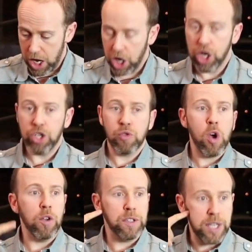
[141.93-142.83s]

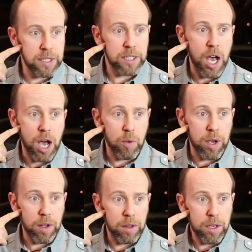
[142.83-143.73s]
controls this
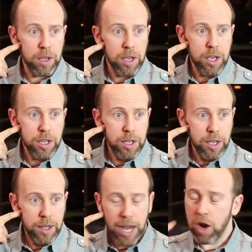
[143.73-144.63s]
cogwheel.
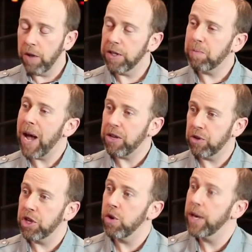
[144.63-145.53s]
I call this
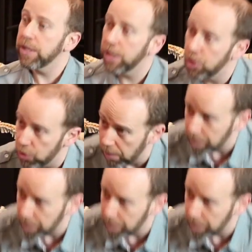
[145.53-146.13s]
Patrick Ewing syndrome.